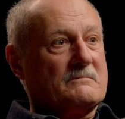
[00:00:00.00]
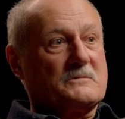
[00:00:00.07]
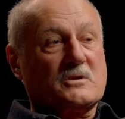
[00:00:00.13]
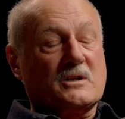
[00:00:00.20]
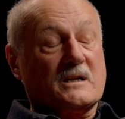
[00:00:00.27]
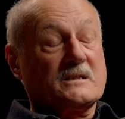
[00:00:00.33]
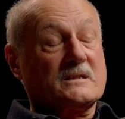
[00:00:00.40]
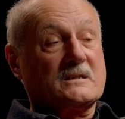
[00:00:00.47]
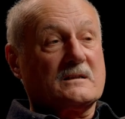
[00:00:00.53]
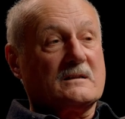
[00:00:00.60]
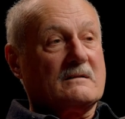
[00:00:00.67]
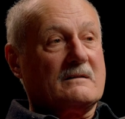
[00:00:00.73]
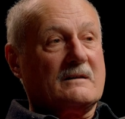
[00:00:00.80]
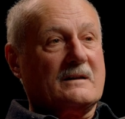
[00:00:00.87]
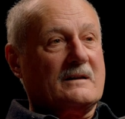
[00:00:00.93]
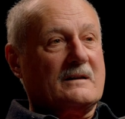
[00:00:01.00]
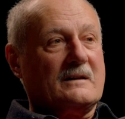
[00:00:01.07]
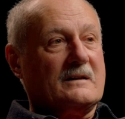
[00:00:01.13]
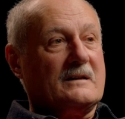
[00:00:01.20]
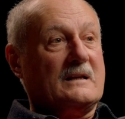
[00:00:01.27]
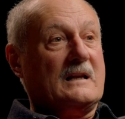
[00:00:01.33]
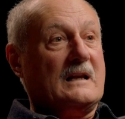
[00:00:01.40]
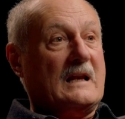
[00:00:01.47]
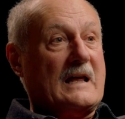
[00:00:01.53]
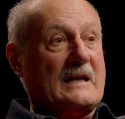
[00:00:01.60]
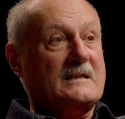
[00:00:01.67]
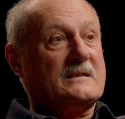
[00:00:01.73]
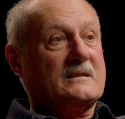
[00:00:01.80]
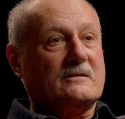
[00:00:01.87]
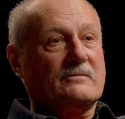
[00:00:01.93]
just an
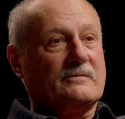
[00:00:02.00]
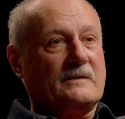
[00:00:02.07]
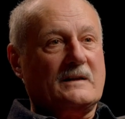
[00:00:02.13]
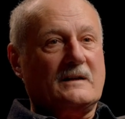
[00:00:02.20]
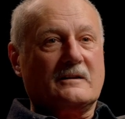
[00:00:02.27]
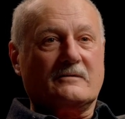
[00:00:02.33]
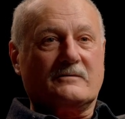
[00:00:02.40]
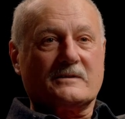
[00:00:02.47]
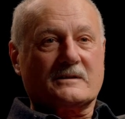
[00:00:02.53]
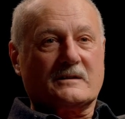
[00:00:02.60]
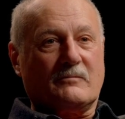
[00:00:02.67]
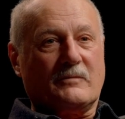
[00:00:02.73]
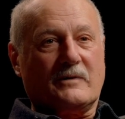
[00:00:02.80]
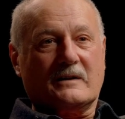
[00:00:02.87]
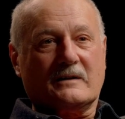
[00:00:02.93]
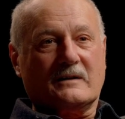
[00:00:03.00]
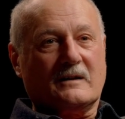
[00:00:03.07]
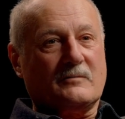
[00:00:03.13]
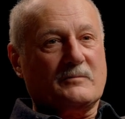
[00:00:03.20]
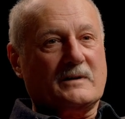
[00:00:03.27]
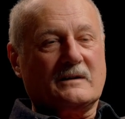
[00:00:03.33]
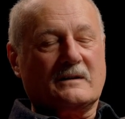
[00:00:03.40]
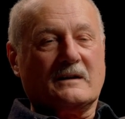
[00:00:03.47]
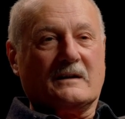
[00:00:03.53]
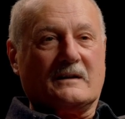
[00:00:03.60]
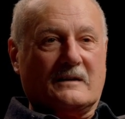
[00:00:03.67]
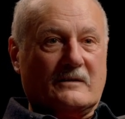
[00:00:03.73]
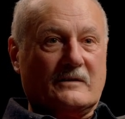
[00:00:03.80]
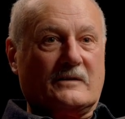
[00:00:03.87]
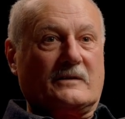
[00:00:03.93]
elated feeling for something. I mean,
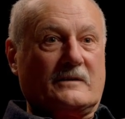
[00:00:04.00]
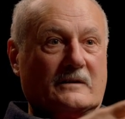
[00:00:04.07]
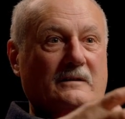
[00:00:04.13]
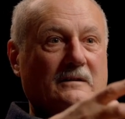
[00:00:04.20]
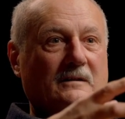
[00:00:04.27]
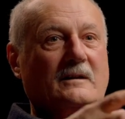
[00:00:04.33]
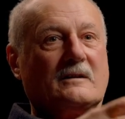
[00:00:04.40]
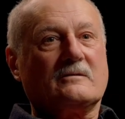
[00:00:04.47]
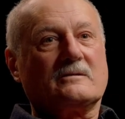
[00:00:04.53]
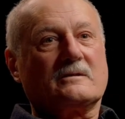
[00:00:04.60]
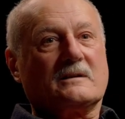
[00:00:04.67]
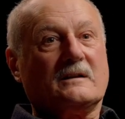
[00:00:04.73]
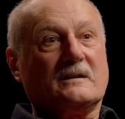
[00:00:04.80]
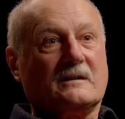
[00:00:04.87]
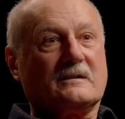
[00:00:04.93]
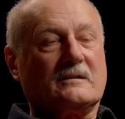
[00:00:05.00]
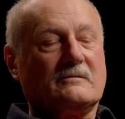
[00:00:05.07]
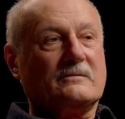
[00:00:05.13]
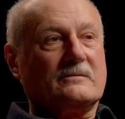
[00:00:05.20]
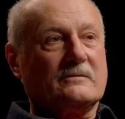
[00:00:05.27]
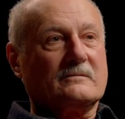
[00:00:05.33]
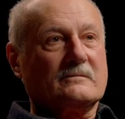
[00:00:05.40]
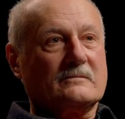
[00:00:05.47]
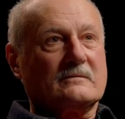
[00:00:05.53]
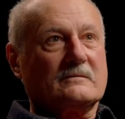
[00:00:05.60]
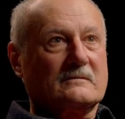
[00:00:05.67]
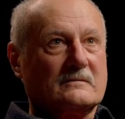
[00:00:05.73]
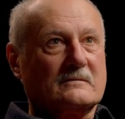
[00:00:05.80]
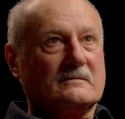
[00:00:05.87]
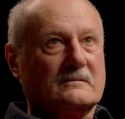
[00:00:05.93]
those kinds of
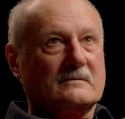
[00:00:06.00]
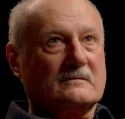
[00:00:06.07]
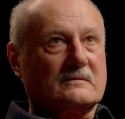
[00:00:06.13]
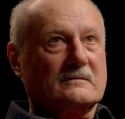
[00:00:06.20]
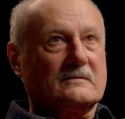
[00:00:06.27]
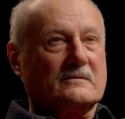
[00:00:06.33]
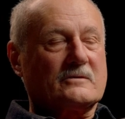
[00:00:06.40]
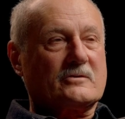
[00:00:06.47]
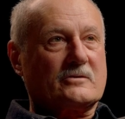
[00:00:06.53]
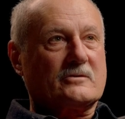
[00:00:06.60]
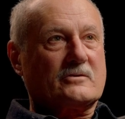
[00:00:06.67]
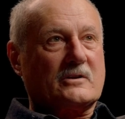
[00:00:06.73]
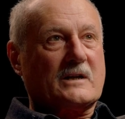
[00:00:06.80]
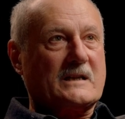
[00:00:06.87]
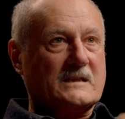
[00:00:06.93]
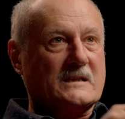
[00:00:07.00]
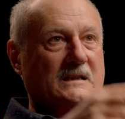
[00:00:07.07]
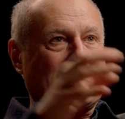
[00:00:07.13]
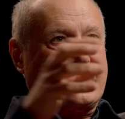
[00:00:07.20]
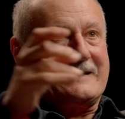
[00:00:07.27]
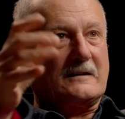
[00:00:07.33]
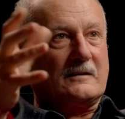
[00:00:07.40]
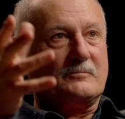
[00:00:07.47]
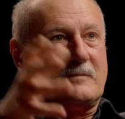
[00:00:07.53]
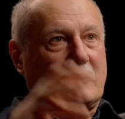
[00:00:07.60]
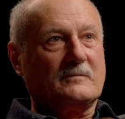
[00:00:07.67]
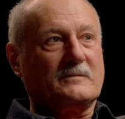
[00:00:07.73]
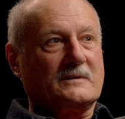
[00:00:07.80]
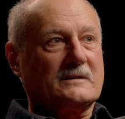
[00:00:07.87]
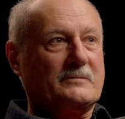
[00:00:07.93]
transcendental
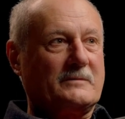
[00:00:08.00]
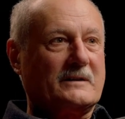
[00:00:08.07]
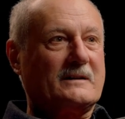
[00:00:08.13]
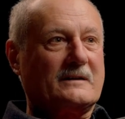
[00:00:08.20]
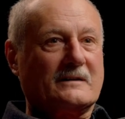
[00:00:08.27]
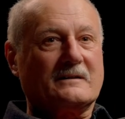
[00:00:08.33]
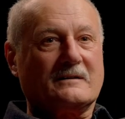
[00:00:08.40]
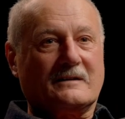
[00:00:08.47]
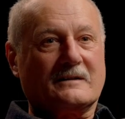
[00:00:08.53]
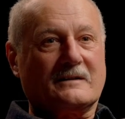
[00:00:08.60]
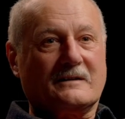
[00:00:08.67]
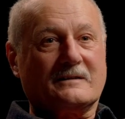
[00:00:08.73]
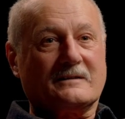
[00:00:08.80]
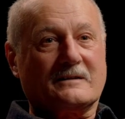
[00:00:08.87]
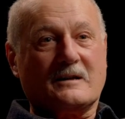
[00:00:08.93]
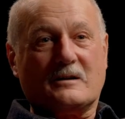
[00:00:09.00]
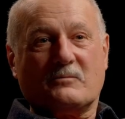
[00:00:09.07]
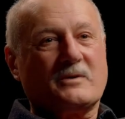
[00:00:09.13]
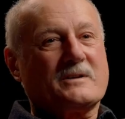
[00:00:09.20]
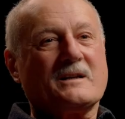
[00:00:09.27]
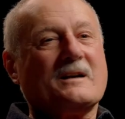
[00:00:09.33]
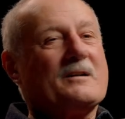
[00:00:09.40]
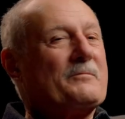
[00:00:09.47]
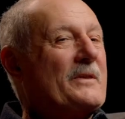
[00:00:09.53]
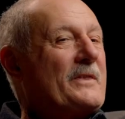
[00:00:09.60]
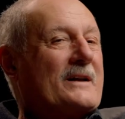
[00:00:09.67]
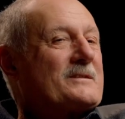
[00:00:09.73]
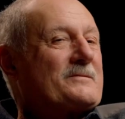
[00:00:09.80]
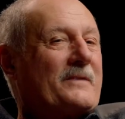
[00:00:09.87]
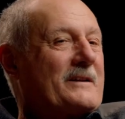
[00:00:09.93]
moments. I mean, I, I get to but, but
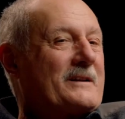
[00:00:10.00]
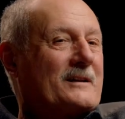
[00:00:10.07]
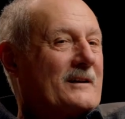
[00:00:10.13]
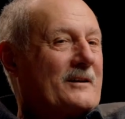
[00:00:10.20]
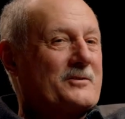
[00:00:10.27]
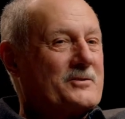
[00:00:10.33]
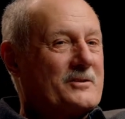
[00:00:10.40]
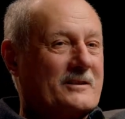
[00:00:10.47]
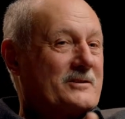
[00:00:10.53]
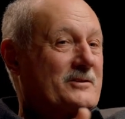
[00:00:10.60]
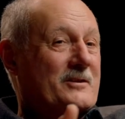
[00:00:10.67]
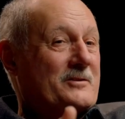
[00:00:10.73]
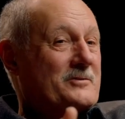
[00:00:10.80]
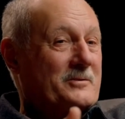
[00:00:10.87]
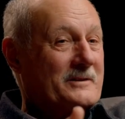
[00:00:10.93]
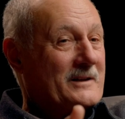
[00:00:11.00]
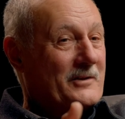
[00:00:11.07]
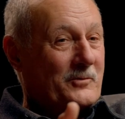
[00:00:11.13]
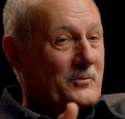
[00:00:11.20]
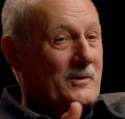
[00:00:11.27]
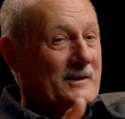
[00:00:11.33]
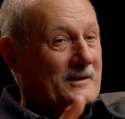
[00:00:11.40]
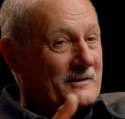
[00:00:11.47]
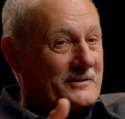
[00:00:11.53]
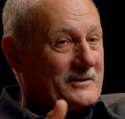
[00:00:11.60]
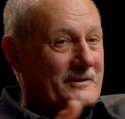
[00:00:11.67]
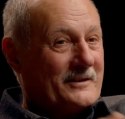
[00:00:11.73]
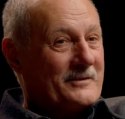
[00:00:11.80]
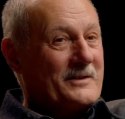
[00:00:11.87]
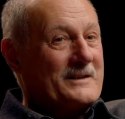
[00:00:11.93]
that's very close to going to another world, you
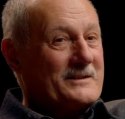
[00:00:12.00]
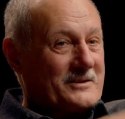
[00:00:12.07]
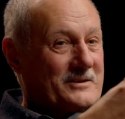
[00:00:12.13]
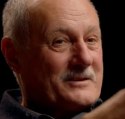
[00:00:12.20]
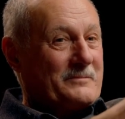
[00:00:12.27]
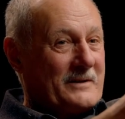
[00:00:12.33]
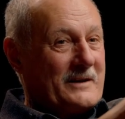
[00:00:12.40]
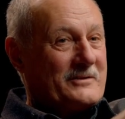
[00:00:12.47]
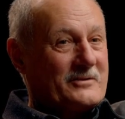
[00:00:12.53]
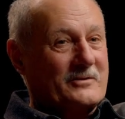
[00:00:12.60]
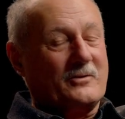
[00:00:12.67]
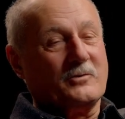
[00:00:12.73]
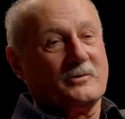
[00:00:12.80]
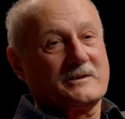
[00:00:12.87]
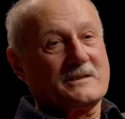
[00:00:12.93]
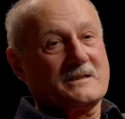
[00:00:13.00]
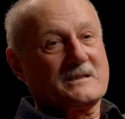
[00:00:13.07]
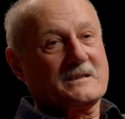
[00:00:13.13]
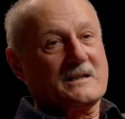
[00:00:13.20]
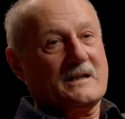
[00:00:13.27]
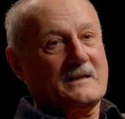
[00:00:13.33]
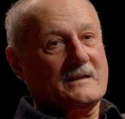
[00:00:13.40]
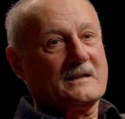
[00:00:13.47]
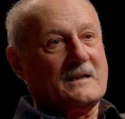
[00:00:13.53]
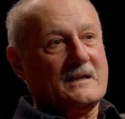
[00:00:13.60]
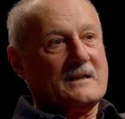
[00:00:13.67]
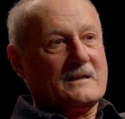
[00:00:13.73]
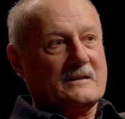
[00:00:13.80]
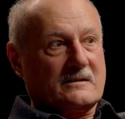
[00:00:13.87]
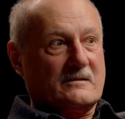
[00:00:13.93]
know, that's just about an altered state.
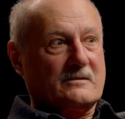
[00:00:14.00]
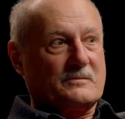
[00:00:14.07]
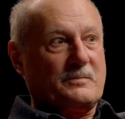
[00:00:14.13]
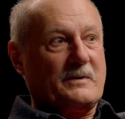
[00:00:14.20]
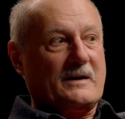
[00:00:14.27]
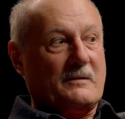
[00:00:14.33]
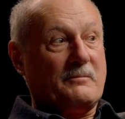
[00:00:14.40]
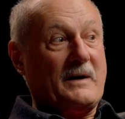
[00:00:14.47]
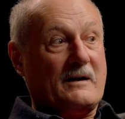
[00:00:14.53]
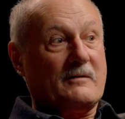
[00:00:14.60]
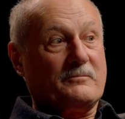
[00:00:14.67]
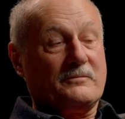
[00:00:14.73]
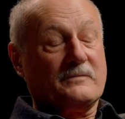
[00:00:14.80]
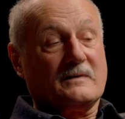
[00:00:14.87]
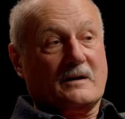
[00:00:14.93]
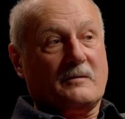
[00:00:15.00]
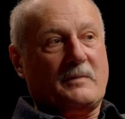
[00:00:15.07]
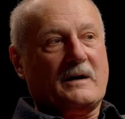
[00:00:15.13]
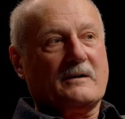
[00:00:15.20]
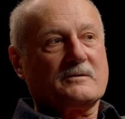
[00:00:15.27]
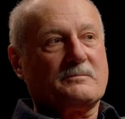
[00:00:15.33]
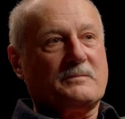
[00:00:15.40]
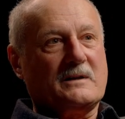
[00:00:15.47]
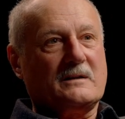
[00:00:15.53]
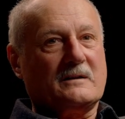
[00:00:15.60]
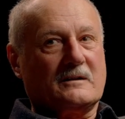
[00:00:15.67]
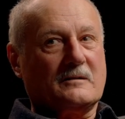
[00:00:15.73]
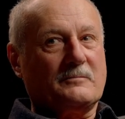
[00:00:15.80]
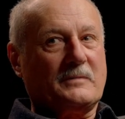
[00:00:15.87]
So it's about, about being in a